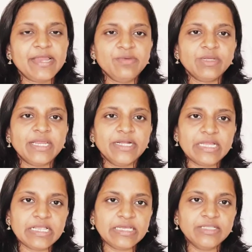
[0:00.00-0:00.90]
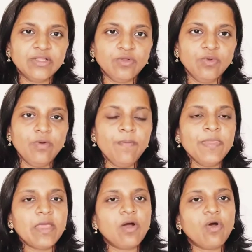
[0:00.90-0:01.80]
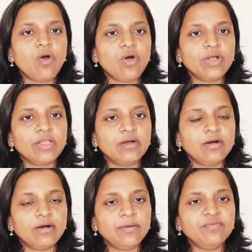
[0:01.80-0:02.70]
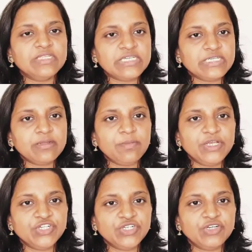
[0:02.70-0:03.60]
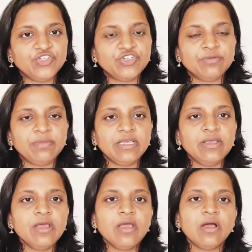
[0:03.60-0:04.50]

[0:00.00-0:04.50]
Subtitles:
Anyone entering in the room or visiting the patient should be